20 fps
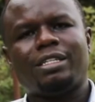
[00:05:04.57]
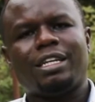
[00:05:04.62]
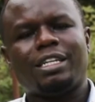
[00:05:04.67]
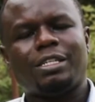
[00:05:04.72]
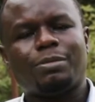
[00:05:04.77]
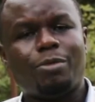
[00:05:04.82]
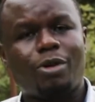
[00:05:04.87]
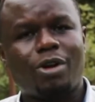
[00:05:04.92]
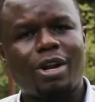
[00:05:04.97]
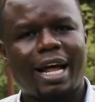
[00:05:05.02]
there
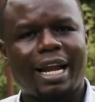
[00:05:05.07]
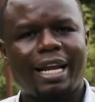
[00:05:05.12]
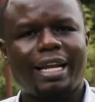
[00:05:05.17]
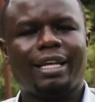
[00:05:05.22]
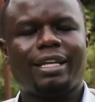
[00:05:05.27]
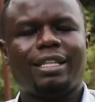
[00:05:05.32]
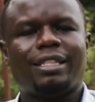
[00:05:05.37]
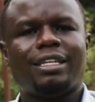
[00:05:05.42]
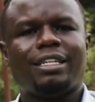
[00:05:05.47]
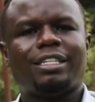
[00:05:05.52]
is more
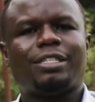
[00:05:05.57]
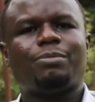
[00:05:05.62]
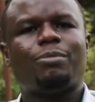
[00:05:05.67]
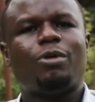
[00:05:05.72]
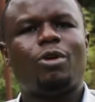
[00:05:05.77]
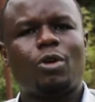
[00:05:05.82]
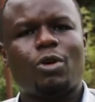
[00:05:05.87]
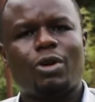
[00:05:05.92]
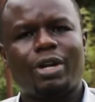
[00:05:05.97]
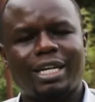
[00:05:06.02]
learning, there is
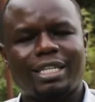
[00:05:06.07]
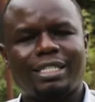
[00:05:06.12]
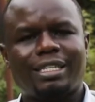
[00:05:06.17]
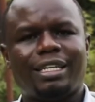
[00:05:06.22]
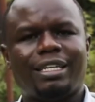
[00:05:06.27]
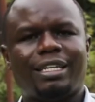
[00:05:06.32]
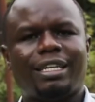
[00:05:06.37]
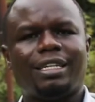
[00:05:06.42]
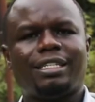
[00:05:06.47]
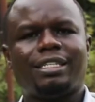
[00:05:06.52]
more
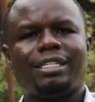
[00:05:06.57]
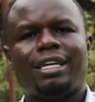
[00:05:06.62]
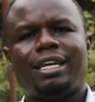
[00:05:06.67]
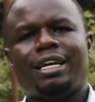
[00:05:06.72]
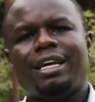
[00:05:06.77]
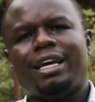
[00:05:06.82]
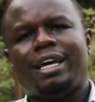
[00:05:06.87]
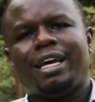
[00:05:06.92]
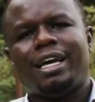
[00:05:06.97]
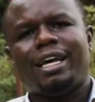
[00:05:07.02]
connectedness,
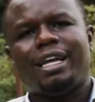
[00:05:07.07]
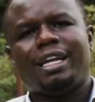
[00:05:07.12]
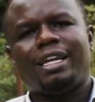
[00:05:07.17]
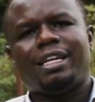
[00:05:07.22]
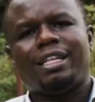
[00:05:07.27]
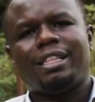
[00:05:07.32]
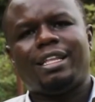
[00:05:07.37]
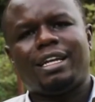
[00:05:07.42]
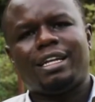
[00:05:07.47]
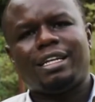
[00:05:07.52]

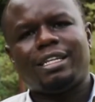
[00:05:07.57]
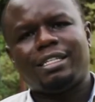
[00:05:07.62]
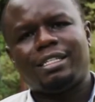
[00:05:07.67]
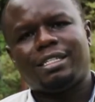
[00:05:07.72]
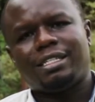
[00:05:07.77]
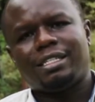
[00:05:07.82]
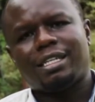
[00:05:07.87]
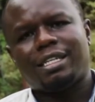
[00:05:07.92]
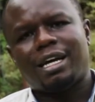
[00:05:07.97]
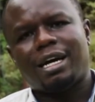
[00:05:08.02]
and there
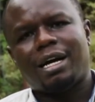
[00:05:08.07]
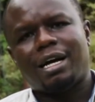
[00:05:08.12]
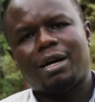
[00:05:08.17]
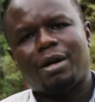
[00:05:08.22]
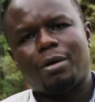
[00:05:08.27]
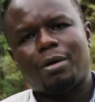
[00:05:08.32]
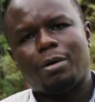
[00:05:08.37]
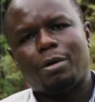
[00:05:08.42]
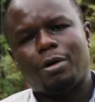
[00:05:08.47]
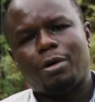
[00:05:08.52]
is
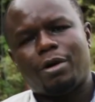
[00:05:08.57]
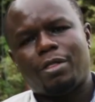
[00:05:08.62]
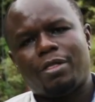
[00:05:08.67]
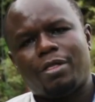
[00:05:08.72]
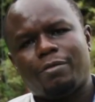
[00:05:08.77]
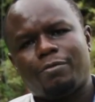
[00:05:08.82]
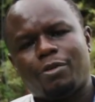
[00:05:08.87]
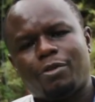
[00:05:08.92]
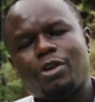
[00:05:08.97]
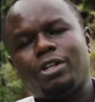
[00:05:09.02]

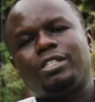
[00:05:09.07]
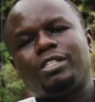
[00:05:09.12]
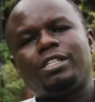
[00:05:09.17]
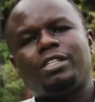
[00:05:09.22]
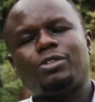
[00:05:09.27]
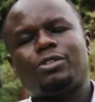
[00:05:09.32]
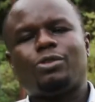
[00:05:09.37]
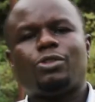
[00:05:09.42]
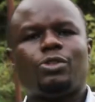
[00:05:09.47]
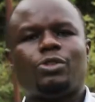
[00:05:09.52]
the voice
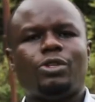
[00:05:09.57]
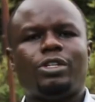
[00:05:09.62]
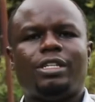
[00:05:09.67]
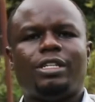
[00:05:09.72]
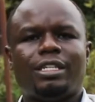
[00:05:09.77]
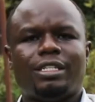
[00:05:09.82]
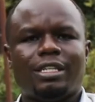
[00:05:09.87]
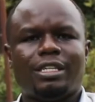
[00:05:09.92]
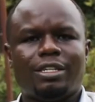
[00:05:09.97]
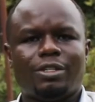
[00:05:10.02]
is
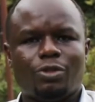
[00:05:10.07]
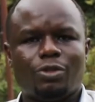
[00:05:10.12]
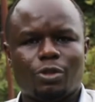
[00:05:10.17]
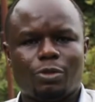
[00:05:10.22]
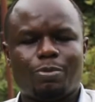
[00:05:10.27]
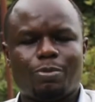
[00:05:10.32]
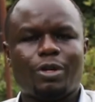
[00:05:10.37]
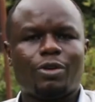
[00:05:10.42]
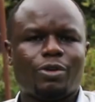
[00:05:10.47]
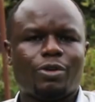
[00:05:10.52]
consolidated to
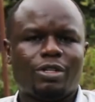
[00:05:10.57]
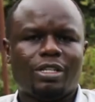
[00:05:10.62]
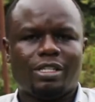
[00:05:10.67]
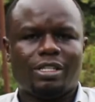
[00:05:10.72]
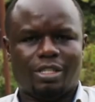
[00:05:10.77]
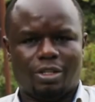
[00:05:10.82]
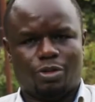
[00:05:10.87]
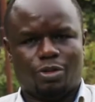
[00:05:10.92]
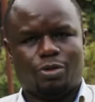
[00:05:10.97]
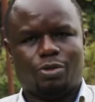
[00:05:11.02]
speak on
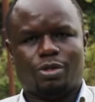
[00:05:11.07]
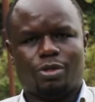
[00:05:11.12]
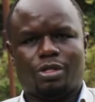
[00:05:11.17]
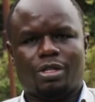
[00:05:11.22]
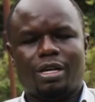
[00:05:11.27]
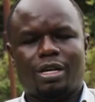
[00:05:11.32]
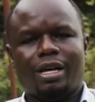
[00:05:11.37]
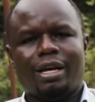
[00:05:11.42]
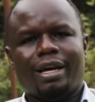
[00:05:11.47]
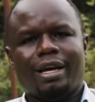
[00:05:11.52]
these issues.
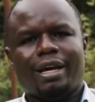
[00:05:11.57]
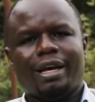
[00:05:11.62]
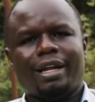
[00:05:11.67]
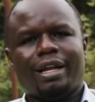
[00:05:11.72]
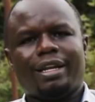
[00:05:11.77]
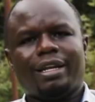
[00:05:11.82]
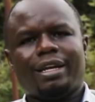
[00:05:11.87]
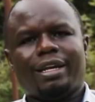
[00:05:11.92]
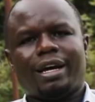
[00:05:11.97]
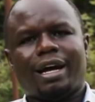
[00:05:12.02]

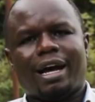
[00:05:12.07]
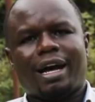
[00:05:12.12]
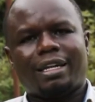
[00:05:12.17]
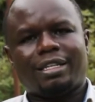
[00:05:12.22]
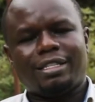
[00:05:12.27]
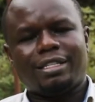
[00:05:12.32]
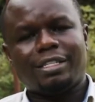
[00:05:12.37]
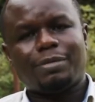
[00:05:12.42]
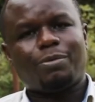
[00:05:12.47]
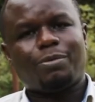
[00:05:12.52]
And
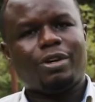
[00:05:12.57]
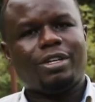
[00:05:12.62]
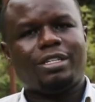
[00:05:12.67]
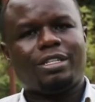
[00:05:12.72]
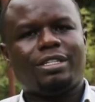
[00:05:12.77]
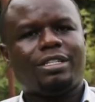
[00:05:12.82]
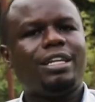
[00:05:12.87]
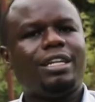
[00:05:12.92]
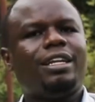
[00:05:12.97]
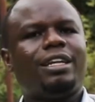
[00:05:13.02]
at this
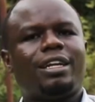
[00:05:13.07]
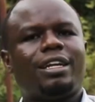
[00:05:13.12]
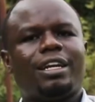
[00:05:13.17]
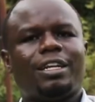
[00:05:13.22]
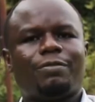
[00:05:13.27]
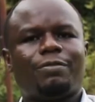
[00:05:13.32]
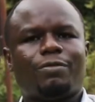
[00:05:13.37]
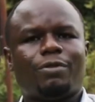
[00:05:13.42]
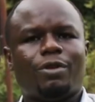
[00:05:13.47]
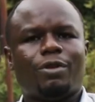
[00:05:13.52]
point, really
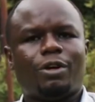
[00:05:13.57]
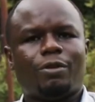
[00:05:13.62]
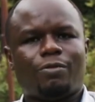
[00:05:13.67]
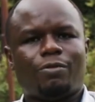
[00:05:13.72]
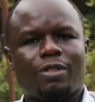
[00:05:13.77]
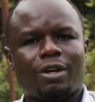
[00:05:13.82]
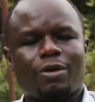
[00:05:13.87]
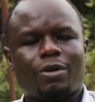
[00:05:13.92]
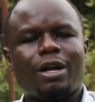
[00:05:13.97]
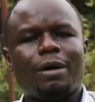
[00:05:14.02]
grateful
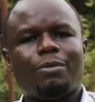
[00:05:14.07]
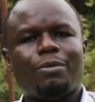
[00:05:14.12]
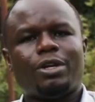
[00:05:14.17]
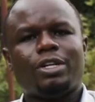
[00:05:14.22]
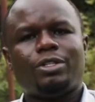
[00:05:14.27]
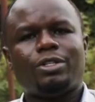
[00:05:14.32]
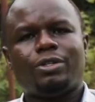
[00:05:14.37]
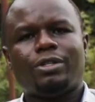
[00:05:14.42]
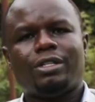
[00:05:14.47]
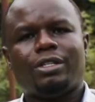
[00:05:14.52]
of the
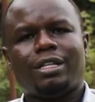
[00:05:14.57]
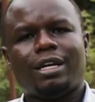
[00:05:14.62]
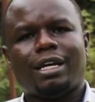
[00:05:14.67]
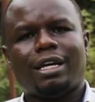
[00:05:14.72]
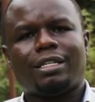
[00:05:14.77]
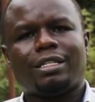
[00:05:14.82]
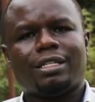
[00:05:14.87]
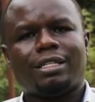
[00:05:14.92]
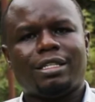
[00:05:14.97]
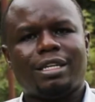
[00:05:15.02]
collaboration
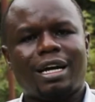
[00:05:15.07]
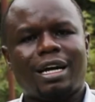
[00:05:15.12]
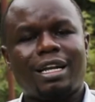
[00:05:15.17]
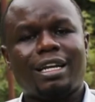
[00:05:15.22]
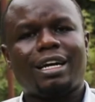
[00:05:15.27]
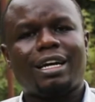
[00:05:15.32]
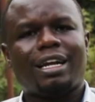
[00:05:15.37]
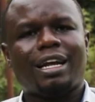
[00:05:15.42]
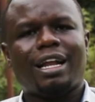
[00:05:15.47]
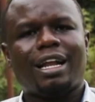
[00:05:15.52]
that the
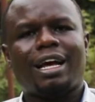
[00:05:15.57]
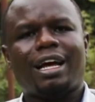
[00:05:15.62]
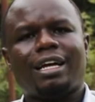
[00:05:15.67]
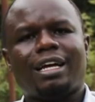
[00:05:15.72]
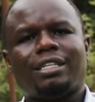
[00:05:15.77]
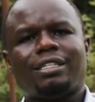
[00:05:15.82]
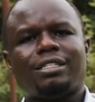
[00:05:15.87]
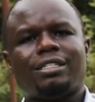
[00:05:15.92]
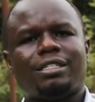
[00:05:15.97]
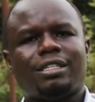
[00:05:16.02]
Anglican
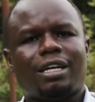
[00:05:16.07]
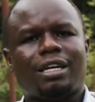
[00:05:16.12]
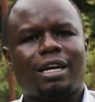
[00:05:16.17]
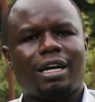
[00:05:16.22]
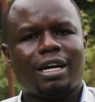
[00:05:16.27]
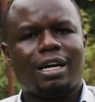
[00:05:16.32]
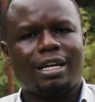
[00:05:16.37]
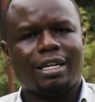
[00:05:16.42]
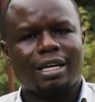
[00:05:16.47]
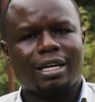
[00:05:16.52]
Alliance
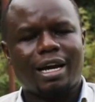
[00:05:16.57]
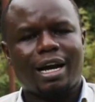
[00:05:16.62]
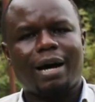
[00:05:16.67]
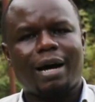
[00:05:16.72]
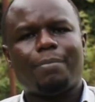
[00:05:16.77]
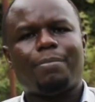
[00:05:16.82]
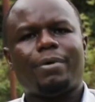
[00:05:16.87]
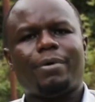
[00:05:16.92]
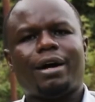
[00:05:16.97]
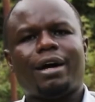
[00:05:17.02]
and
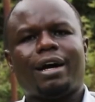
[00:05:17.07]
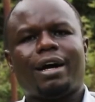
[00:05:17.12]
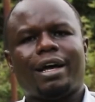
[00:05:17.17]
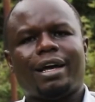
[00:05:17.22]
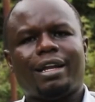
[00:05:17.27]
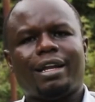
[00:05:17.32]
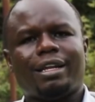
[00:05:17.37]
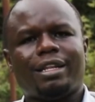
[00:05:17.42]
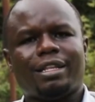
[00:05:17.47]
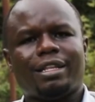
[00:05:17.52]
CAPA
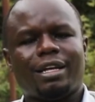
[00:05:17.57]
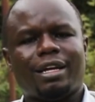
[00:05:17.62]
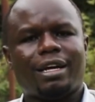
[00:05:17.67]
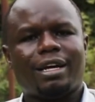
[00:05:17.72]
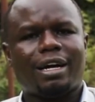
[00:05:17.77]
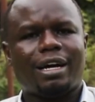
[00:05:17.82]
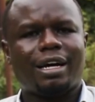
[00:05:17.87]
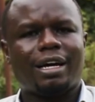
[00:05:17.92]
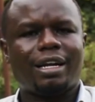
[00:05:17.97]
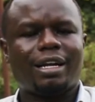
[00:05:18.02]
and
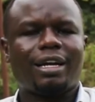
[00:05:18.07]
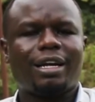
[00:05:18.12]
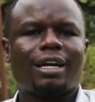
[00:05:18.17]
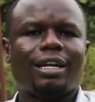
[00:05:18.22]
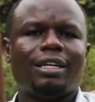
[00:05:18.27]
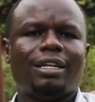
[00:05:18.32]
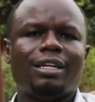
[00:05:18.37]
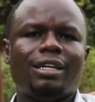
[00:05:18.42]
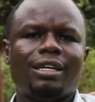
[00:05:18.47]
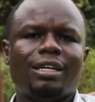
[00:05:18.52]
the
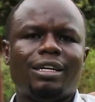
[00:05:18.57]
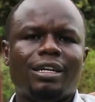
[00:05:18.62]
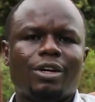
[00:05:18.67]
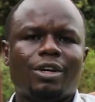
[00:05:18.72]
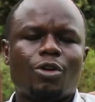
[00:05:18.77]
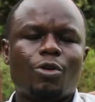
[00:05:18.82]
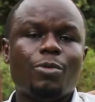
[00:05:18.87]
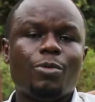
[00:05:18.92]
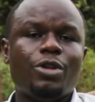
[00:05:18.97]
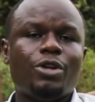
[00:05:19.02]
Anglican
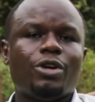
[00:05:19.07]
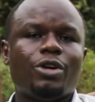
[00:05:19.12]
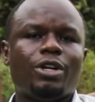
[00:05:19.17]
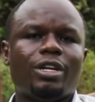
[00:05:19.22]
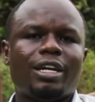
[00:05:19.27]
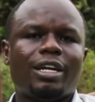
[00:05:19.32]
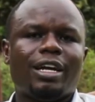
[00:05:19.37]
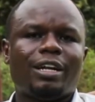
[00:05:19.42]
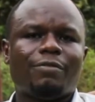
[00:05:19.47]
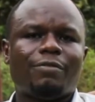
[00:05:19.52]

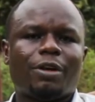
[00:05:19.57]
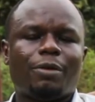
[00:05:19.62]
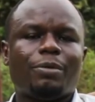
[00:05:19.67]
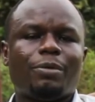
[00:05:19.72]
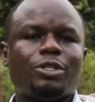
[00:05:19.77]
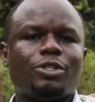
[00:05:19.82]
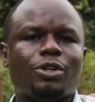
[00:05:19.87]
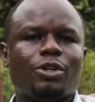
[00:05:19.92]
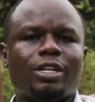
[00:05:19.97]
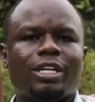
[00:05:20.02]
Communion
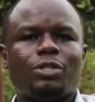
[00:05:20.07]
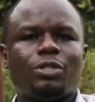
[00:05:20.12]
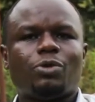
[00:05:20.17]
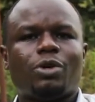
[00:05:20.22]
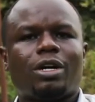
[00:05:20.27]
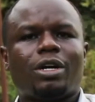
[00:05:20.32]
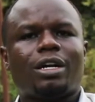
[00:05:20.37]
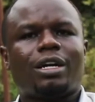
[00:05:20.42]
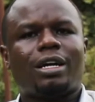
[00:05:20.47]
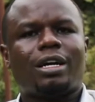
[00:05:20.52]
Environmental
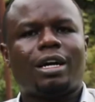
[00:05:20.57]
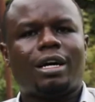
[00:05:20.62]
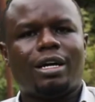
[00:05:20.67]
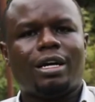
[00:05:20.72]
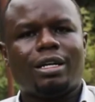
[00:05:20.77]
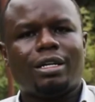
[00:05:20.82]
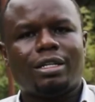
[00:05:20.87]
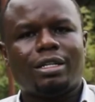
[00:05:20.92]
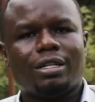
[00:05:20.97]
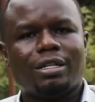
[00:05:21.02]
Network
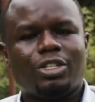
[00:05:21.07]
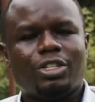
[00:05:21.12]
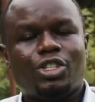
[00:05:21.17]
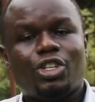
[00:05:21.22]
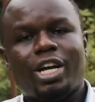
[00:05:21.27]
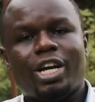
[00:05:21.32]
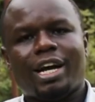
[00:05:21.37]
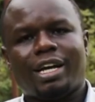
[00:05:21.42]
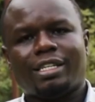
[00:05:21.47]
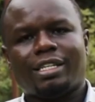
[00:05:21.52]

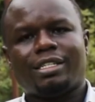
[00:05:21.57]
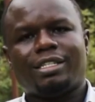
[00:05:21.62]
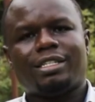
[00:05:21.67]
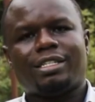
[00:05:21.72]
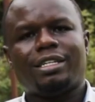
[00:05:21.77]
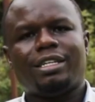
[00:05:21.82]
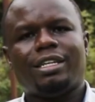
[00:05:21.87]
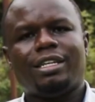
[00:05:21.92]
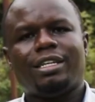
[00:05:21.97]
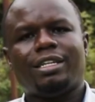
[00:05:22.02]

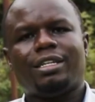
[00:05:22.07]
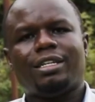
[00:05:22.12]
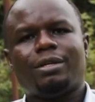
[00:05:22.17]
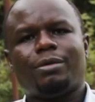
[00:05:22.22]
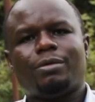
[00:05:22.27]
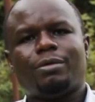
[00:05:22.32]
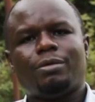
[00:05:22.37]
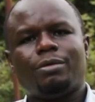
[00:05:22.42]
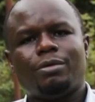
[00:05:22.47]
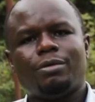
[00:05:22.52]
shares in
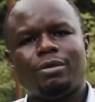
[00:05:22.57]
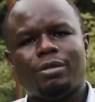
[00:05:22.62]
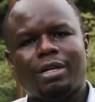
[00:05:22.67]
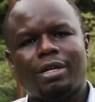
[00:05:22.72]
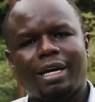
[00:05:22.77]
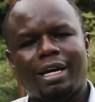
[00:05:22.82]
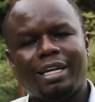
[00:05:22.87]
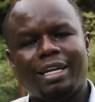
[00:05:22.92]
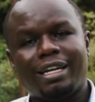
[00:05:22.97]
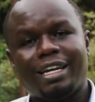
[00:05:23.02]

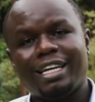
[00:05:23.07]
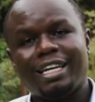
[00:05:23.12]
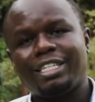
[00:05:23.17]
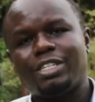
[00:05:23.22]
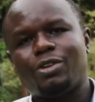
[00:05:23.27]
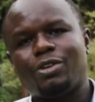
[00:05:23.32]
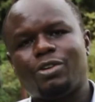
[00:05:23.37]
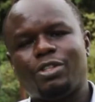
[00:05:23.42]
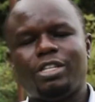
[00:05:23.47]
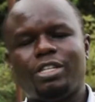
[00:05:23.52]

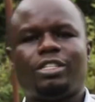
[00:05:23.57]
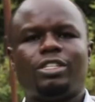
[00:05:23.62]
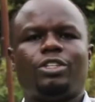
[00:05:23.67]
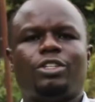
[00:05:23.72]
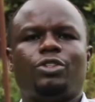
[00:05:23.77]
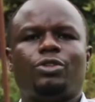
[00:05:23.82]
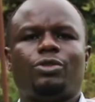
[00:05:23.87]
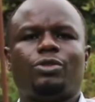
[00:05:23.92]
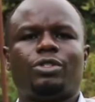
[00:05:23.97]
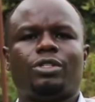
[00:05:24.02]
engaging on these
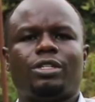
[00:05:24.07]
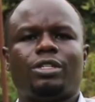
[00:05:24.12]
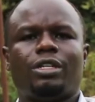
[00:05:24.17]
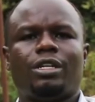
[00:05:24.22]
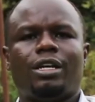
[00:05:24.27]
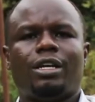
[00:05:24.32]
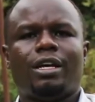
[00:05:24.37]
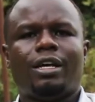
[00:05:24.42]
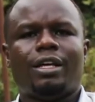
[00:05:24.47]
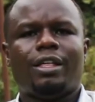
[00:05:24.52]
issues.
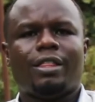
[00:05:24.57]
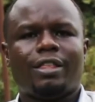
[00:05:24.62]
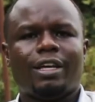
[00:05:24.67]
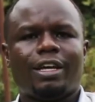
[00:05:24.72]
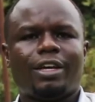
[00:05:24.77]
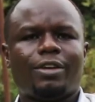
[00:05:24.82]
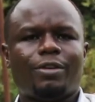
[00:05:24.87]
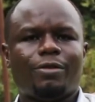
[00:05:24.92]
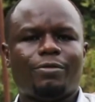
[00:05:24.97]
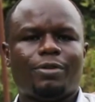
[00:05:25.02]

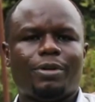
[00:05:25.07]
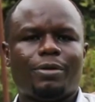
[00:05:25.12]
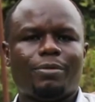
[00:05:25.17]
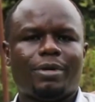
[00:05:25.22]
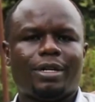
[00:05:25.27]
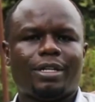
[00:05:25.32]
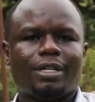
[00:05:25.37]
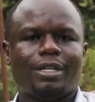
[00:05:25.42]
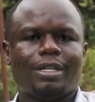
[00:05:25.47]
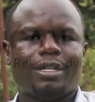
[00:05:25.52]
Thank you very much.